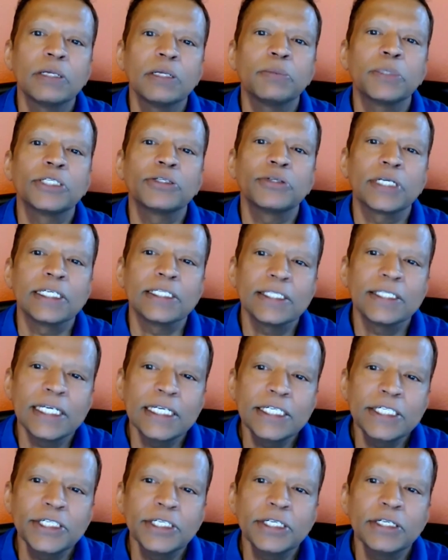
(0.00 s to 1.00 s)
the
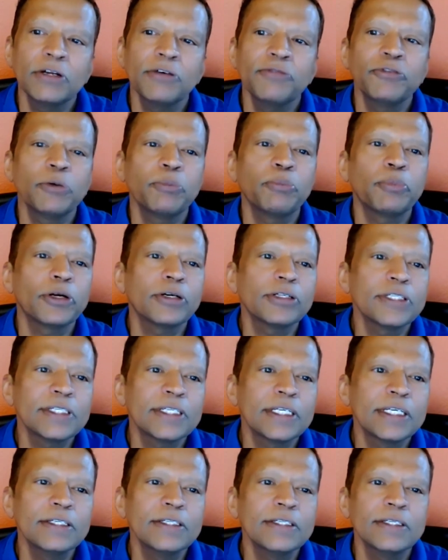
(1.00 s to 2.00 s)
maturization of your
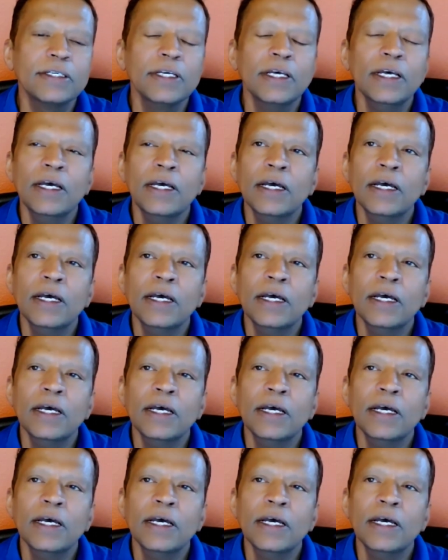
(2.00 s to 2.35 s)
processes,